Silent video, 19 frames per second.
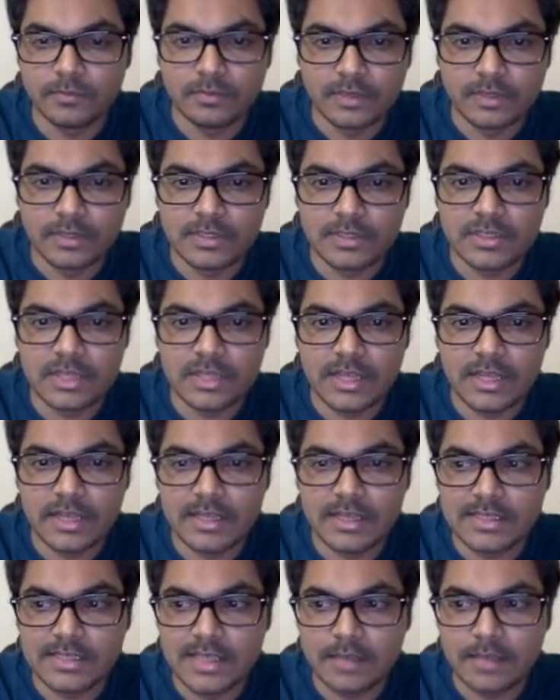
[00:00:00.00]
let's take an
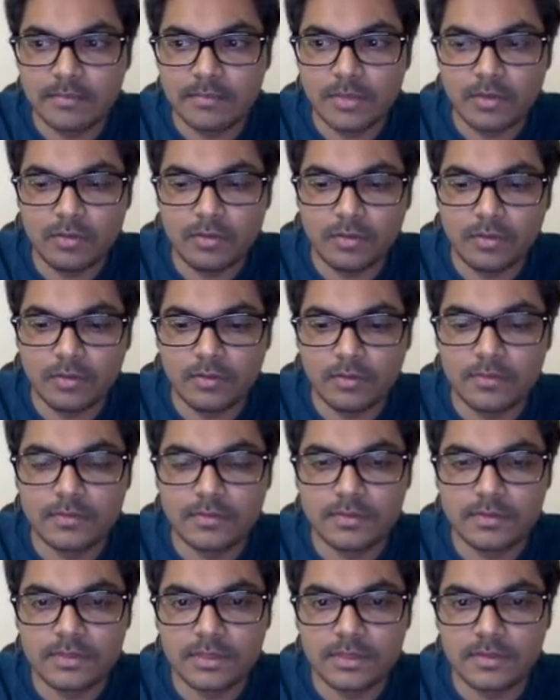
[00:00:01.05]
example of
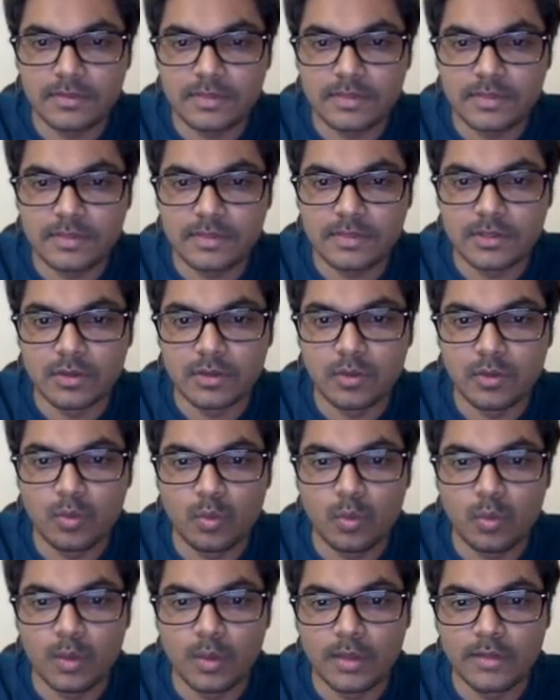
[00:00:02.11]
7 0
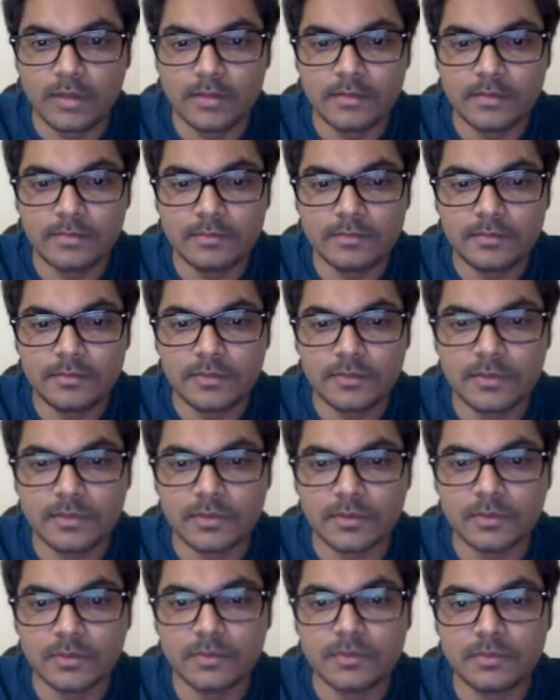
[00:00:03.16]
1
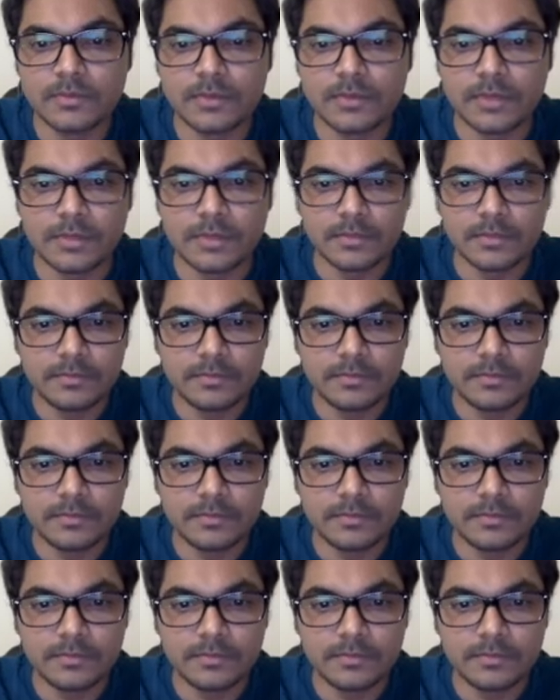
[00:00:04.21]
2 3.